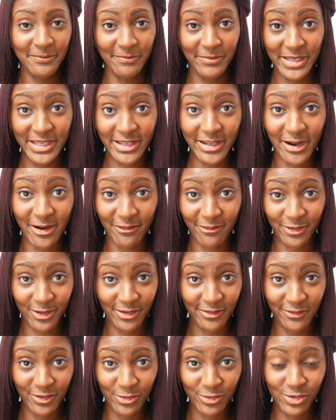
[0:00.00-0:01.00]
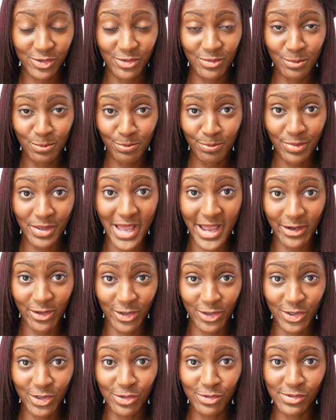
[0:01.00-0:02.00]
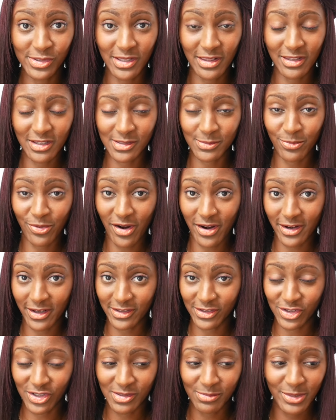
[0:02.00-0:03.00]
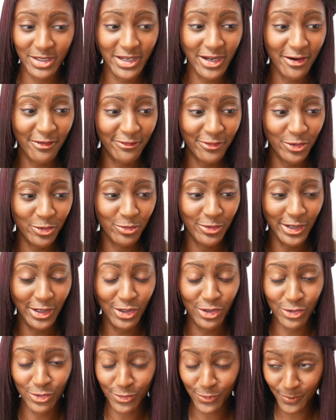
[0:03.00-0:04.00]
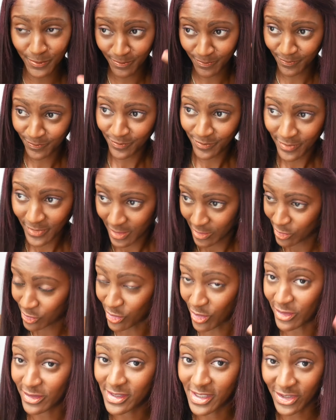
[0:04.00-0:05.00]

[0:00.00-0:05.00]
be careful. If you plan on using this product. Just be careful when you start